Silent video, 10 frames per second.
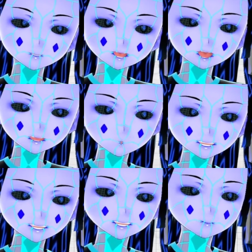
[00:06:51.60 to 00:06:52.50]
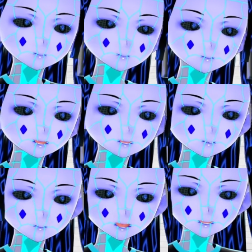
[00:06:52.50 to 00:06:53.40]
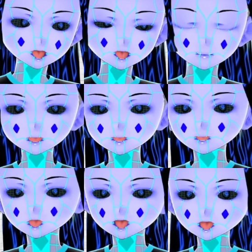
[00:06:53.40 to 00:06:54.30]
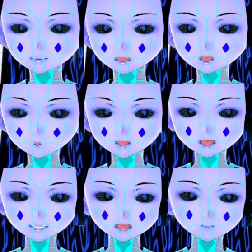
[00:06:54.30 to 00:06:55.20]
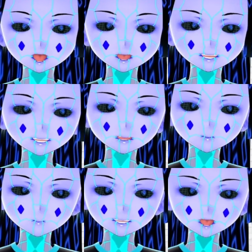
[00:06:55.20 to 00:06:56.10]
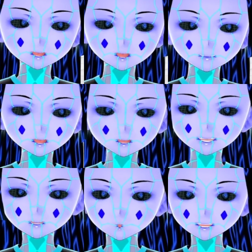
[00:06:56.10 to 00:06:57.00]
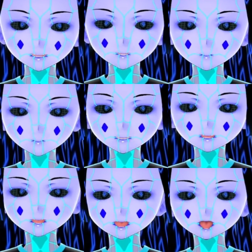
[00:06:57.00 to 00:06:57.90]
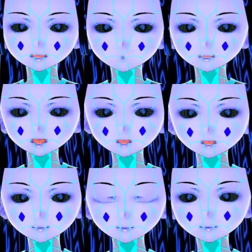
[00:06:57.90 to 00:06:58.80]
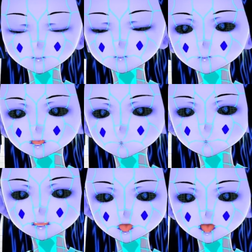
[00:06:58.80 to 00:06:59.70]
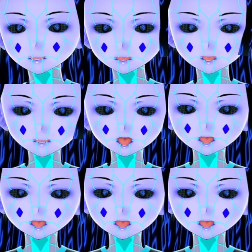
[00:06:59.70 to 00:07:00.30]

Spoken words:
in a way. At 25 SR is the amount of SR that we expect to get. And obviously with every win percentage that you increase, you double the amount of